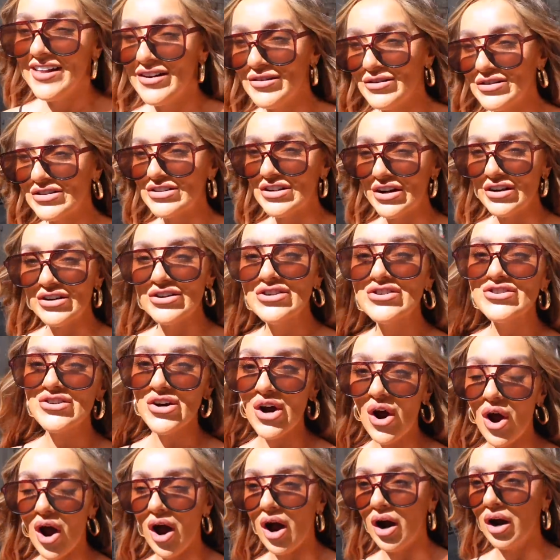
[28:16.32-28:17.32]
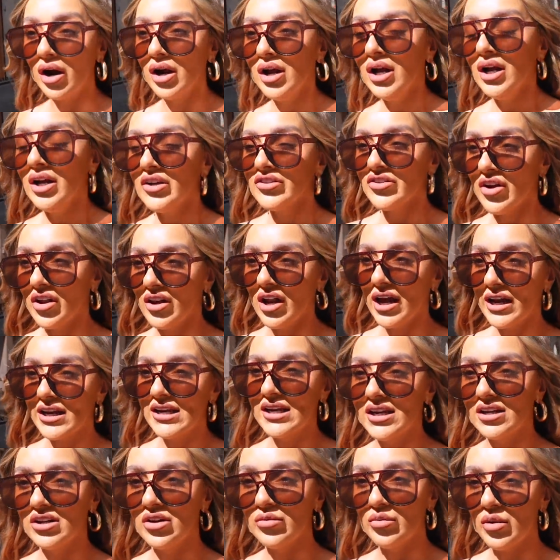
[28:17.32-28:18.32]
they were so strong. It's not like
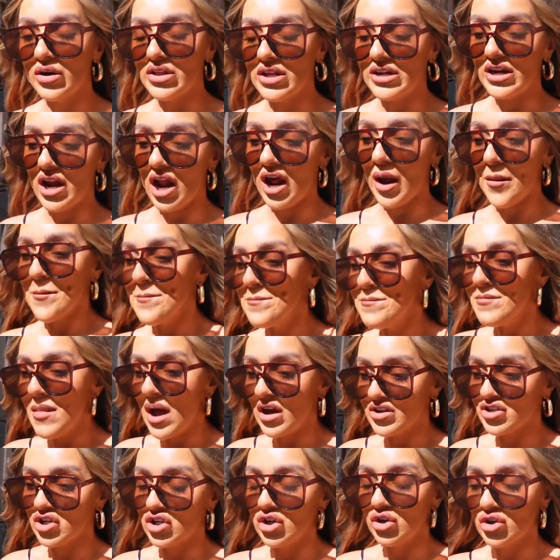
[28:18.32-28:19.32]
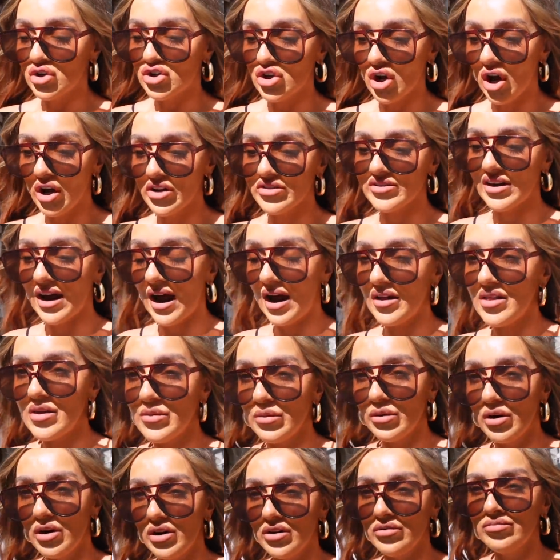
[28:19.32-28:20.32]
England where they like measure your shots out, they
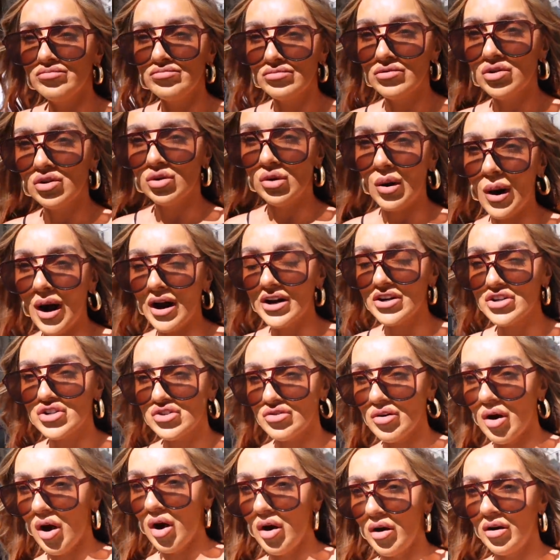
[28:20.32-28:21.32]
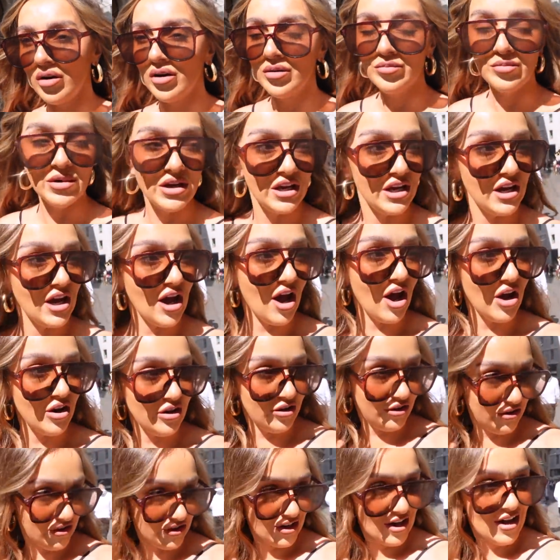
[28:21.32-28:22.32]
were quite strong
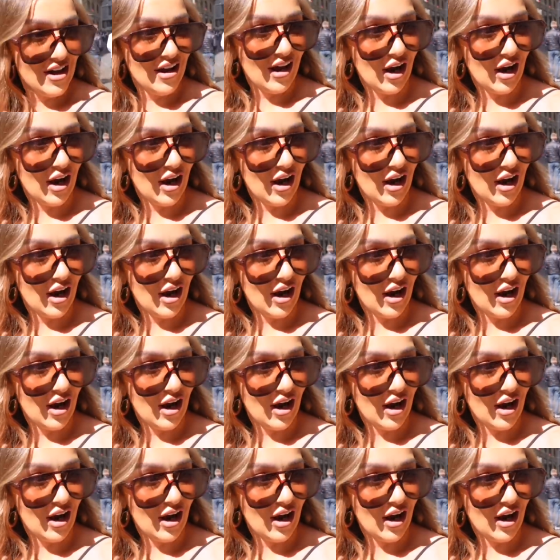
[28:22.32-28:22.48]
mojitos.